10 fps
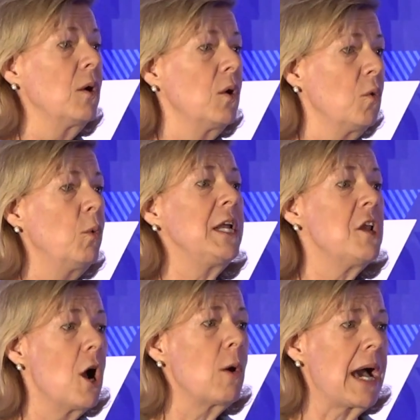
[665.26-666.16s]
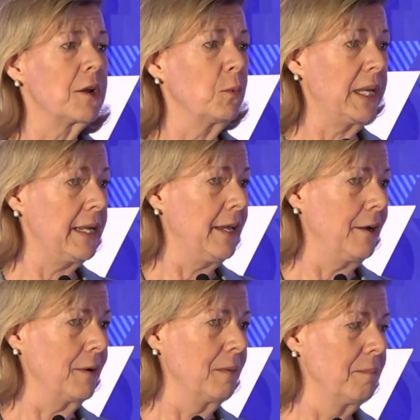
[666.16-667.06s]
We know how to win
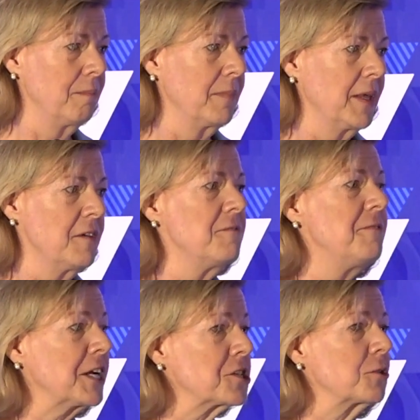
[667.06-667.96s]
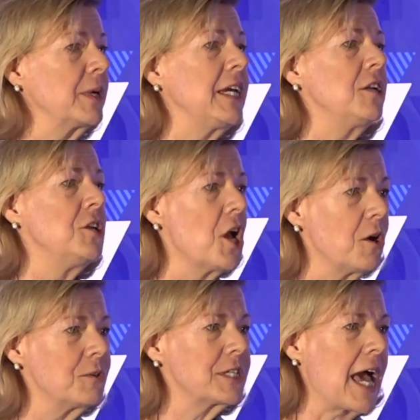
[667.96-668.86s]
here. Victory
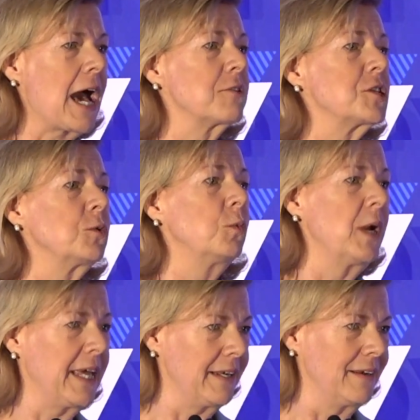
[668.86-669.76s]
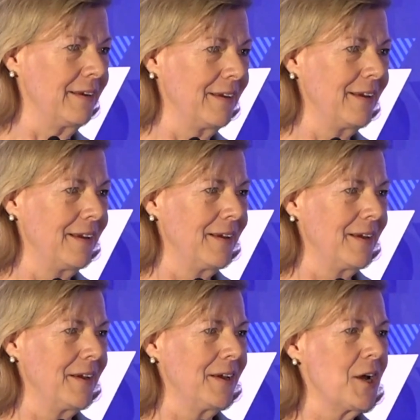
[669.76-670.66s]
knows how to win.
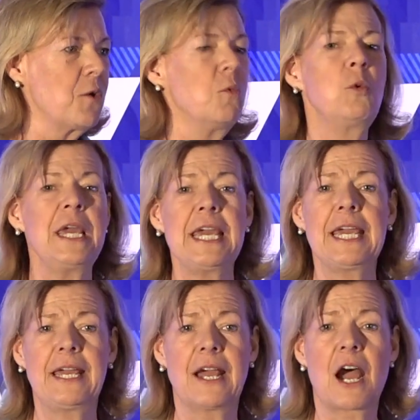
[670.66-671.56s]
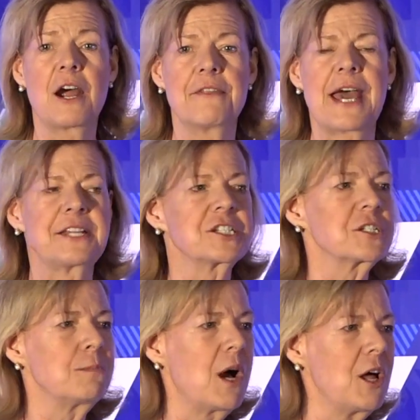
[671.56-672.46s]
We are that
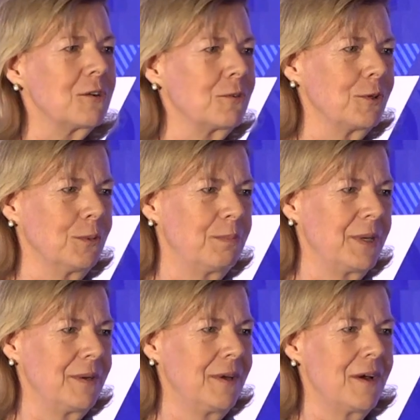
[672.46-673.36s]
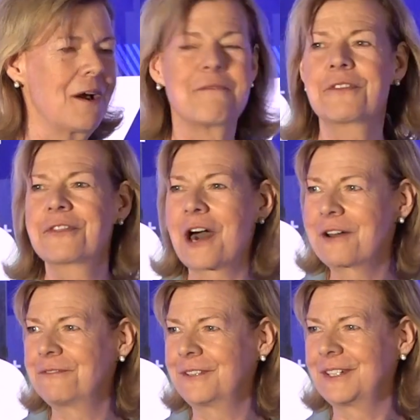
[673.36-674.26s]
small group of
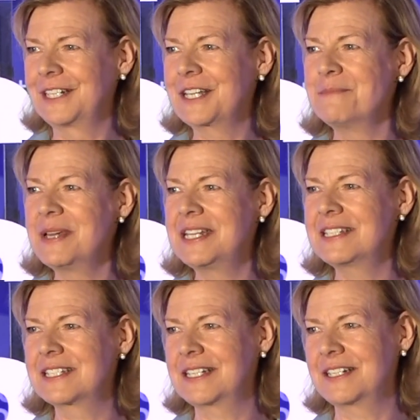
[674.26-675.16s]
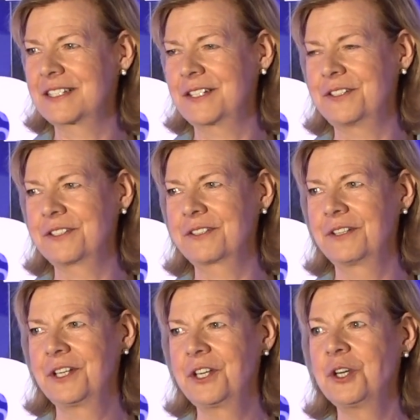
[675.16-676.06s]
thoughtful and committed citizens
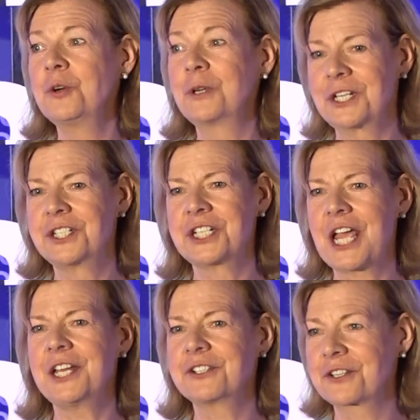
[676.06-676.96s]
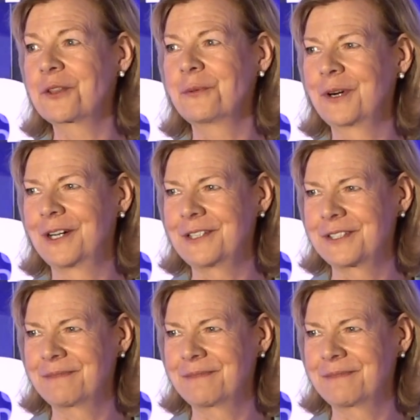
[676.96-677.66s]
who can change the world.